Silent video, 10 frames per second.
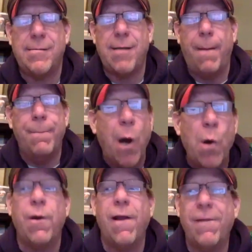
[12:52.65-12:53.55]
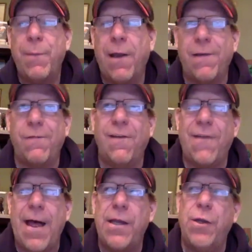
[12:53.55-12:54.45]
a bonus because of his
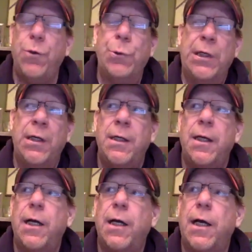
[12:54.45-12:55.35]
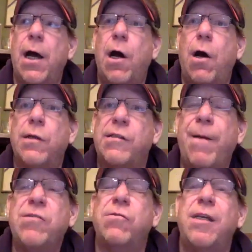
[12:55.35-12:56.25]
value on
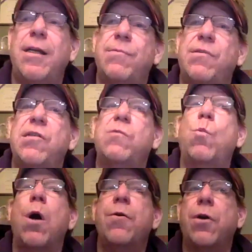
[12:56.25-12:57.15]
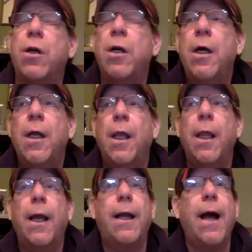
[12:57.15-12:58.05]
special teams. You just wonder, a
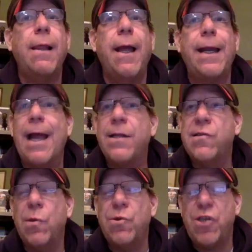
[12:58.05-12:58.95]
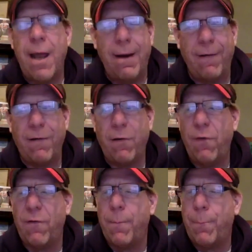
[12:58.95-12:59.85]
guy like Enzo Jennings, who was
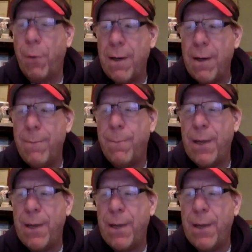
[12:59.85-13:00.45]
a pretty big